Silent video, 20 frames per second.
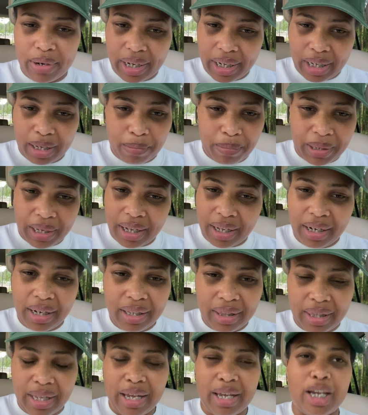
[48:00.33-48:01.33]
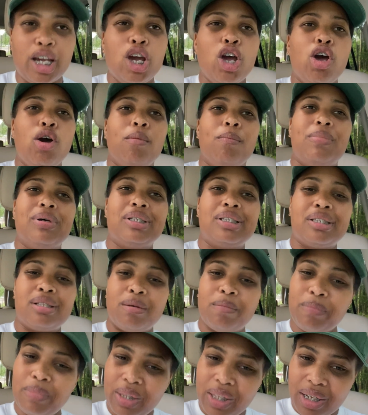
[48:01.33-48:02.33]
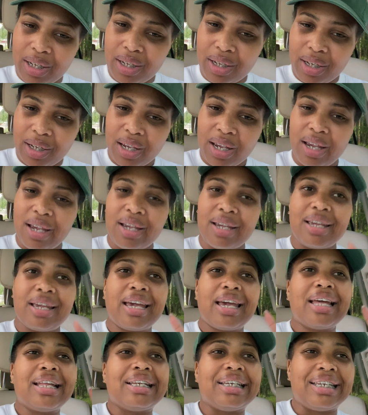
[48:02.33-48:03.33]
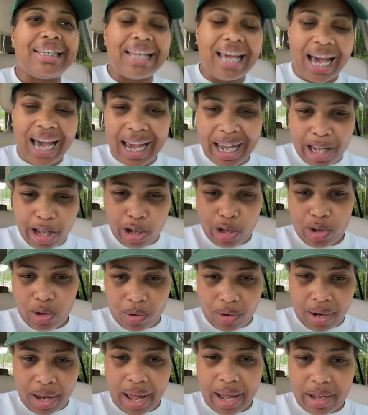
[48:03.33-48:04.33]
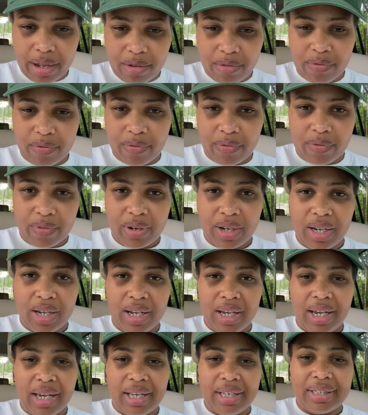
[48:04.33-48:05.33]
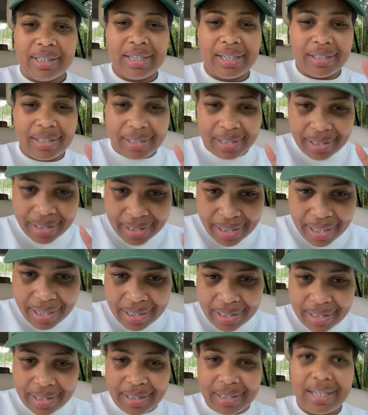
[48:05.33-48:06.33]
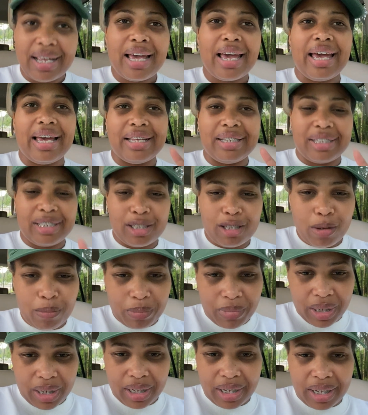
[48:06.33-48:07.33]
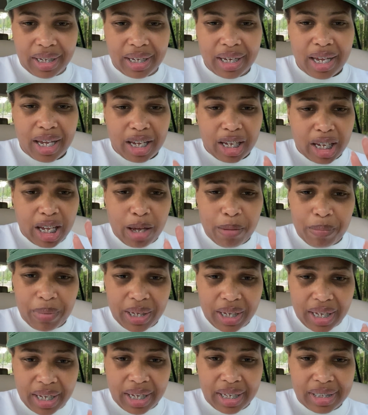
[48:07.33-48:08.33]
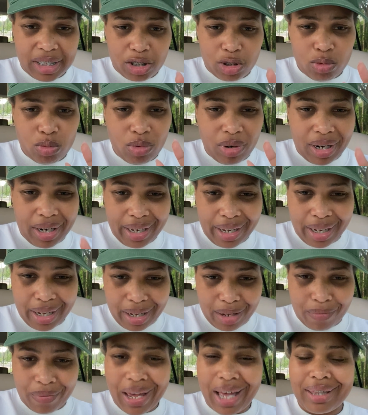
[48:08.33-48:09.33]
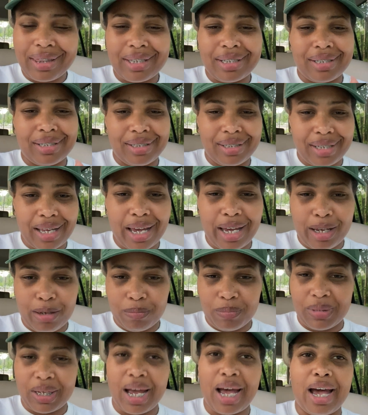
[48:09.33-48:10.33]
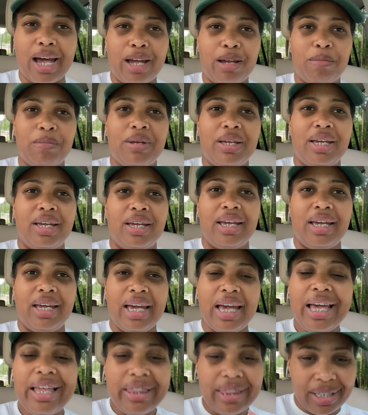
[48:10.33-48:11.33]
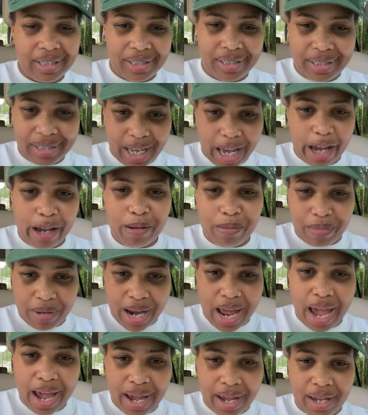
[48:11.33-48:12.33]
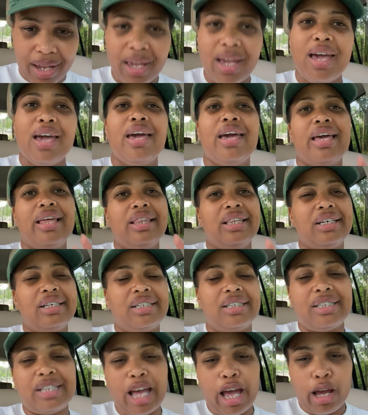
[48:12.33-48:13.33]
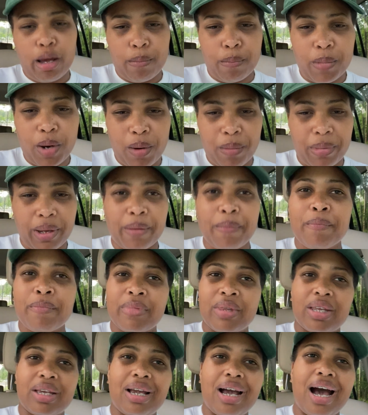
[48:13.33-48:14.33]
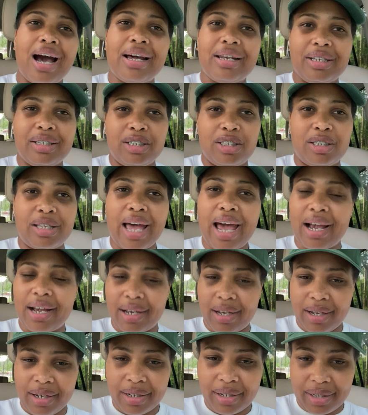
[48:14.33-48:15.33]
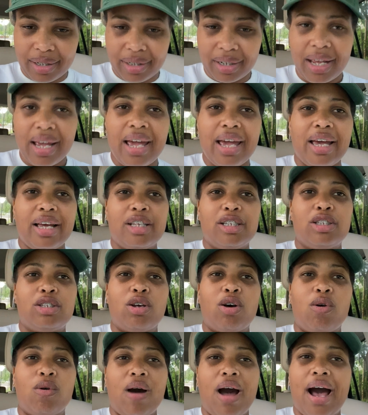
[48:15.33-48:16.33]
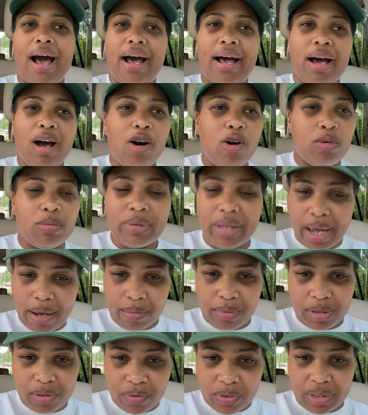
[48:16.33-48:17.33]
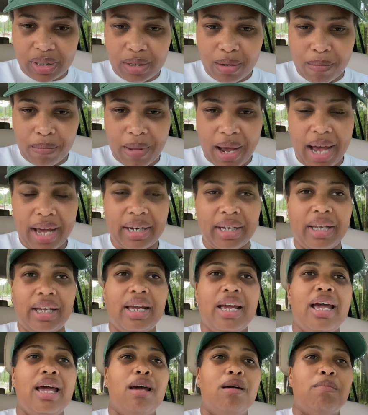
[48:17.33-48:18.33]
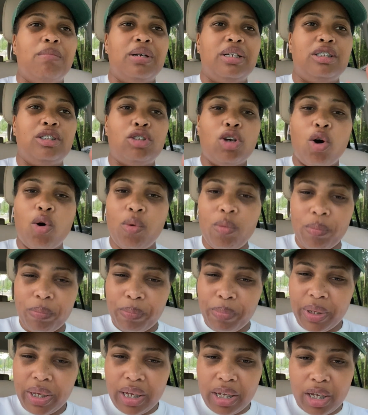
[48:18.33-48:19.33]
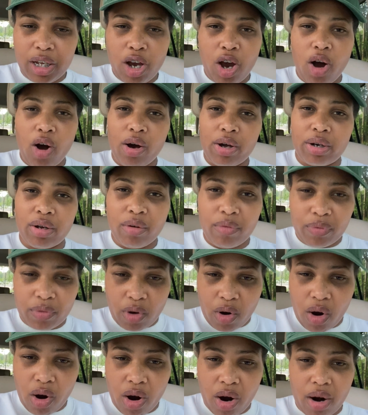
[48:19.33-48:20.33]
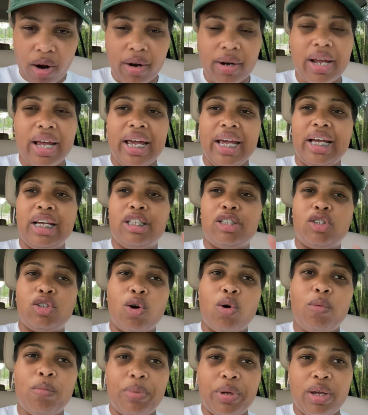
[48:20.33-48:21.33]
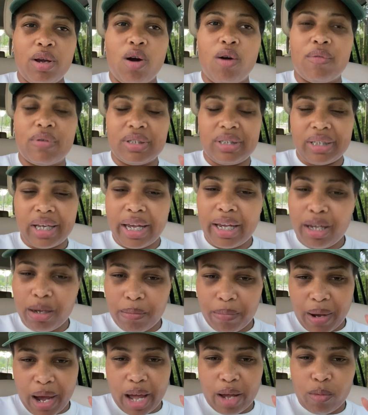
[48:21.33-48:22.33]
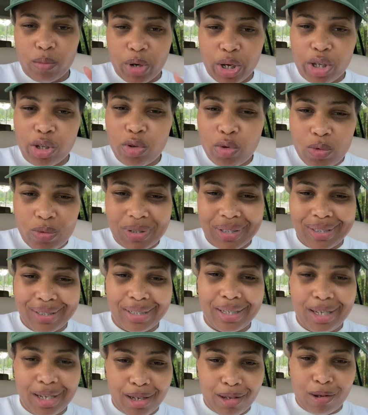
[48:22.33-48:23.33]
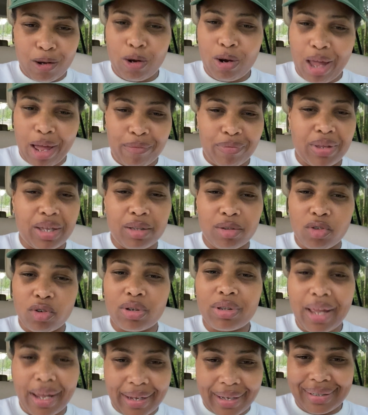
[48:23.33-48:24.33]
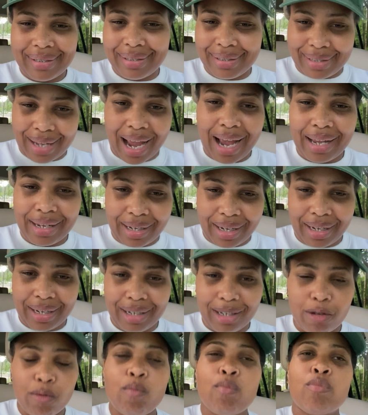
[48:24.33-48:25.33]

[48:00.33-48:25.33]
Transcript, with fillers: it could be anything but something can die in your life can cease and something can begin to live at the same time in the same day, in the same moment. God is that good. And so I hope that was for somebody. But don't be caught off guard and don't be overtaken by what you see in your life that look like it's dying.